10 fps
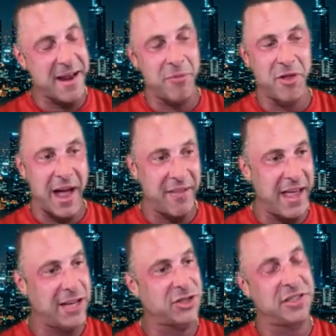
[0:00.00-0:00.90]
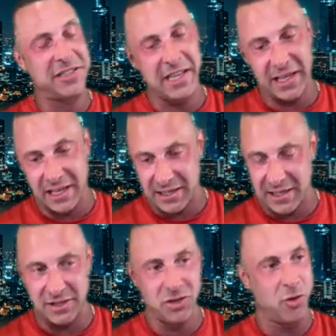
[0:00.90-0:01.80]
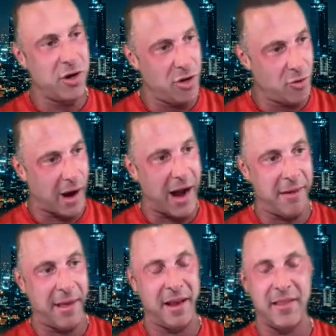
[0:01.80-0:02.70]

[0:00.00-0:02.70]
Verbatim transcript: I'm glad the HRT is, doing you right, man.